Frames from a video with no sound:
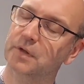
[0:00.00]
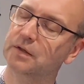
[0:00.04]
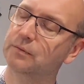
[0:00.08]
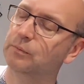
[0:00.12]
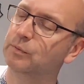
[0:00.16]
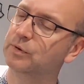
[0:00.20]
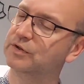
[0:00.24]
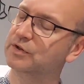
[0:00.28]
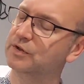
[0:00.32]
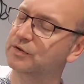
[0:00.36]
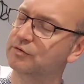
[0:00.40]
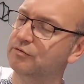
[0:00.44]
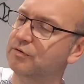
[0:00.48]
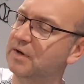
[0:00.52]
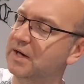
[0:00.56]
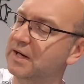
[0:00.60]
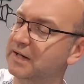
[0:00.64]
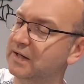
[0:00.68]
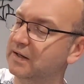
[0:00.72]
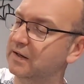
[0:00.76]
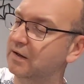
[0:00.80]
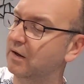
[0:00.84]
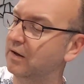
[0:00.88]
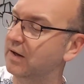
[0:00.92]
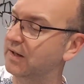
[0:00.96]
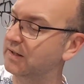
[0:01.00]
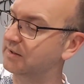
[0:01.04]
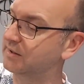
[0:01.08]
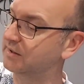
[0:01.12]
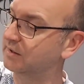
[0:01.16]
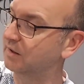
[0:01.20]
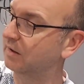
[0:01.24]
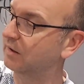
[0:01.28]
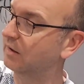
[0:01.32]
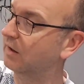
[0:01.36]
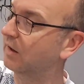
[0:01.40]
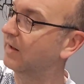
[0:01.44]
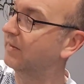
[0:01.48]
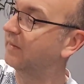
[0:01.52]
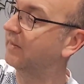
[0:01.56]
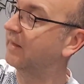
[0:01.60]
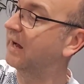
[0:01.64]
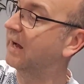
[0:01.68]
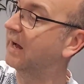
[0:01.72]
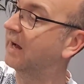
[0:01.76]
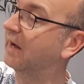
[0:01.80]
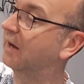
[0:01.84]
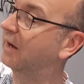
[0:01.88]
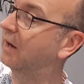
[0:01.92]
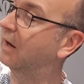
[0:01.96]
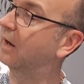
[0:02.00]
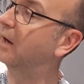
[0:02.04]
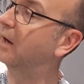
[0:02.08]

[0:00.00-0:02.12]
which is really nice. I like that.